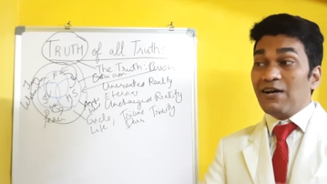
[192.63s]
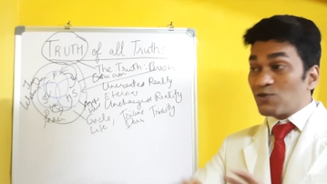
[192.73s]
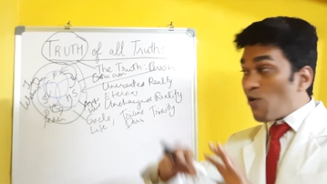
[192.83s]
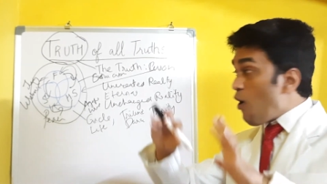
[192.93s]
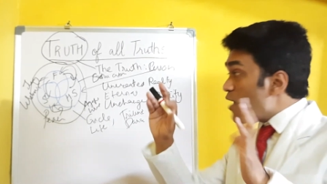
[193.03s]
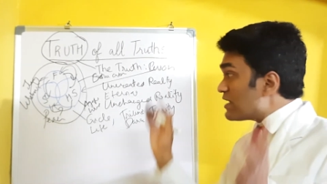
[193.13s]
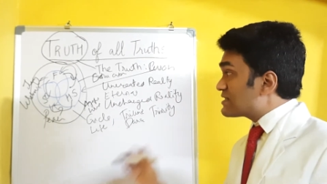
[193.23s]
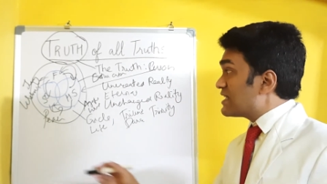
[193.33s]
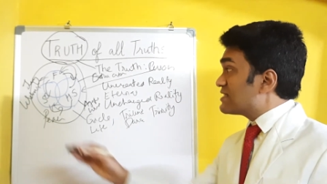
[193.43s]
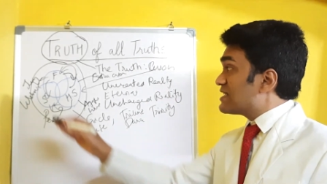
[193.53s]
So all these
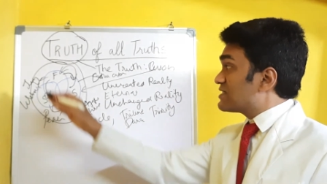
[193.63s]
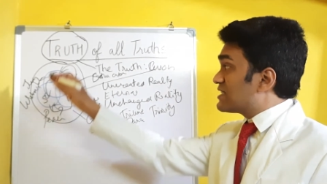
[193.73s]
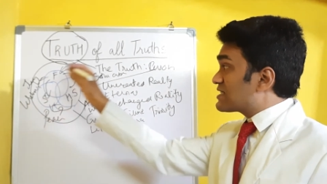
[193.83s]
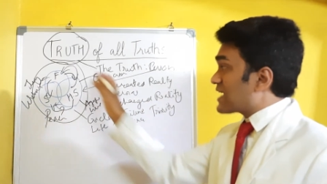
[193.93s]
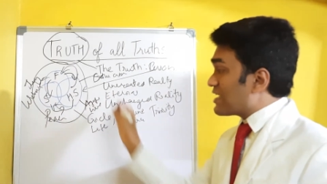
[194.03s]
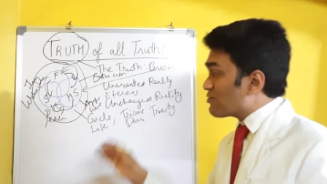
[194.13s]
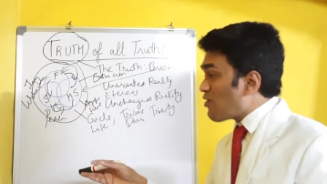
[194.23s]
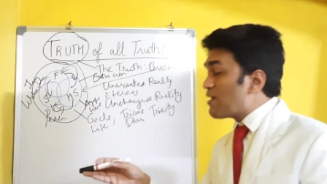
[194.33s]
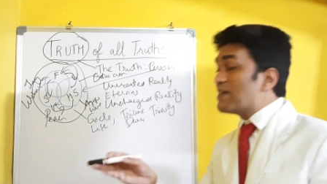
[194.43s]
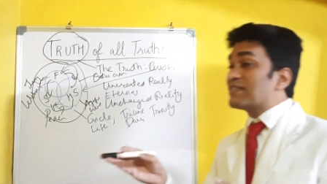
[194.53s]
things, this, this
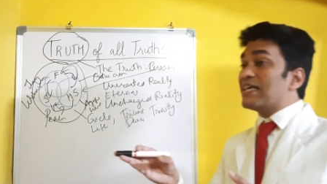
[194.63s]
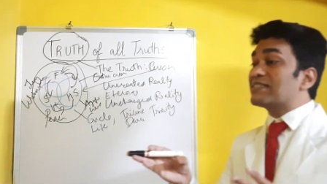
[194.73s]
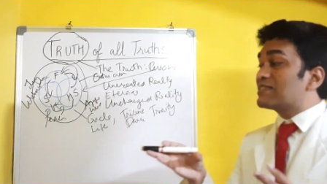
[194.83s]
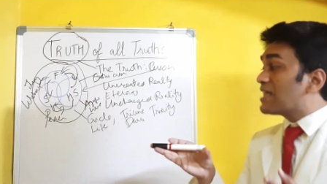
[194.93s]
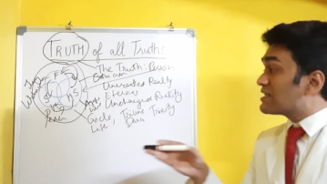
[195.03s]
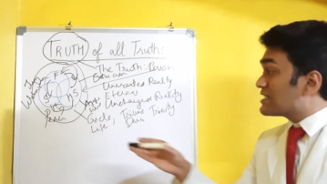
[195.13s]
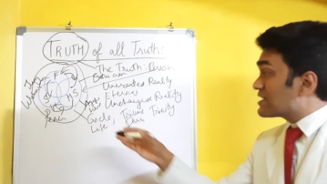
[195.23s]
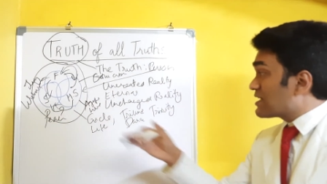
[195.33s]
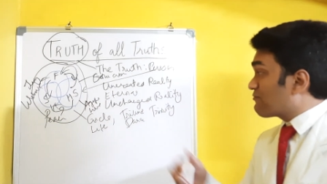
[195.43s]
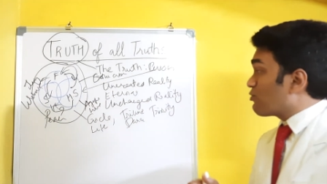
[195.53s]
God is is the this is
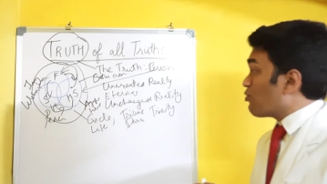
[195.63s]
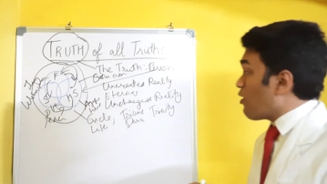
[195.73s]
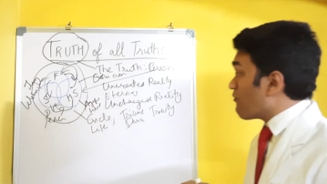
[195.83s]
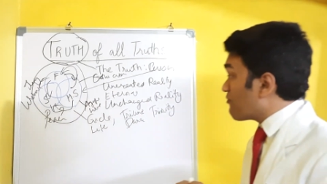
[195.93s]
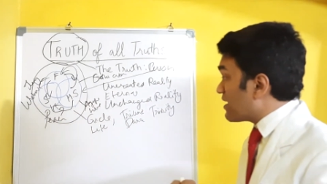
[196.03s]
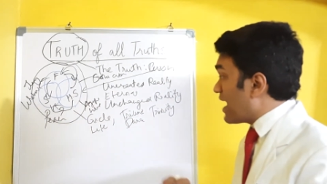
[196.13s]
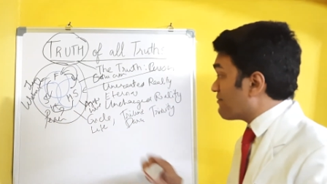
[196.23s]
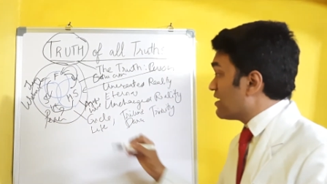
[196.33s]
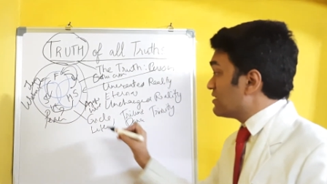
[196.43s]
the flow of life,